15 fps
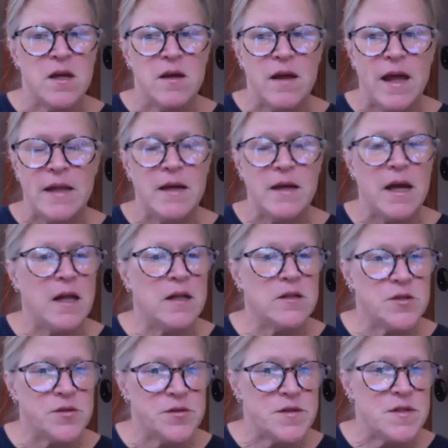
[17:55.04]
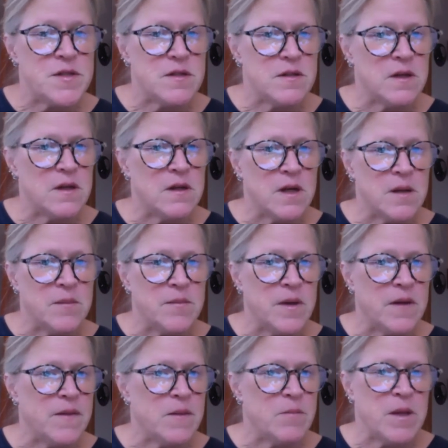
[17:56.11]
and elders um,
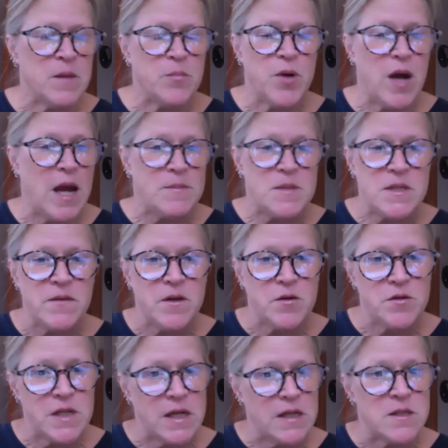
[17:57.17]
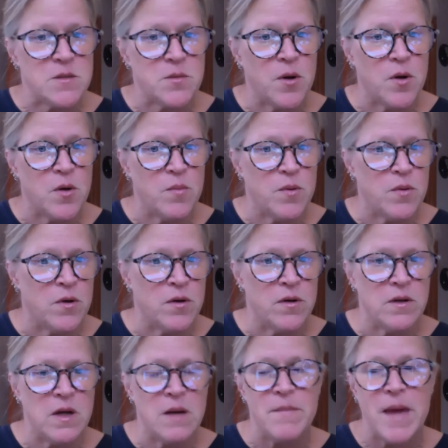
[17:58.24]
in, in, perhaps in their dance robe
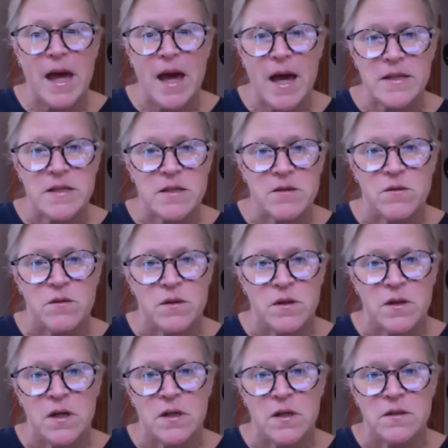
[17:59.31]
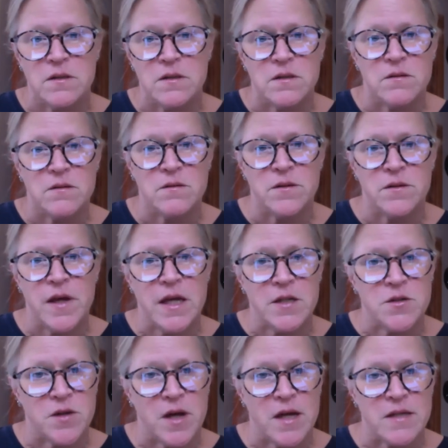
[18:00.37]
or a mask or a or a
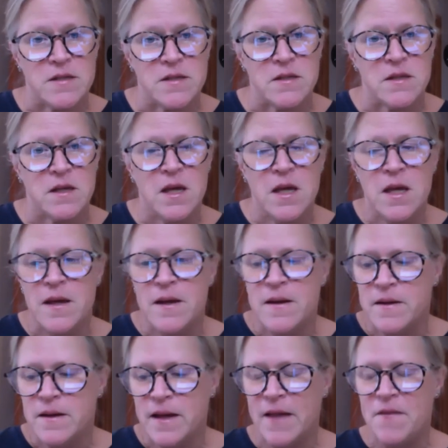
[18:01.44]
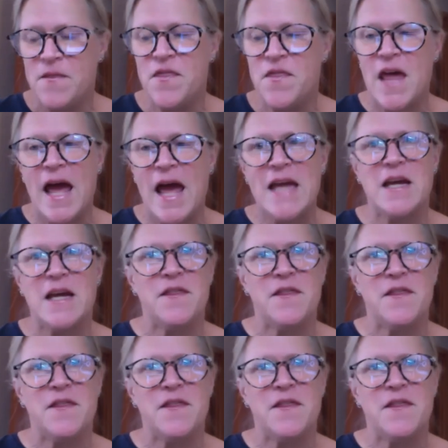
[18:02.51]
headdress. And that I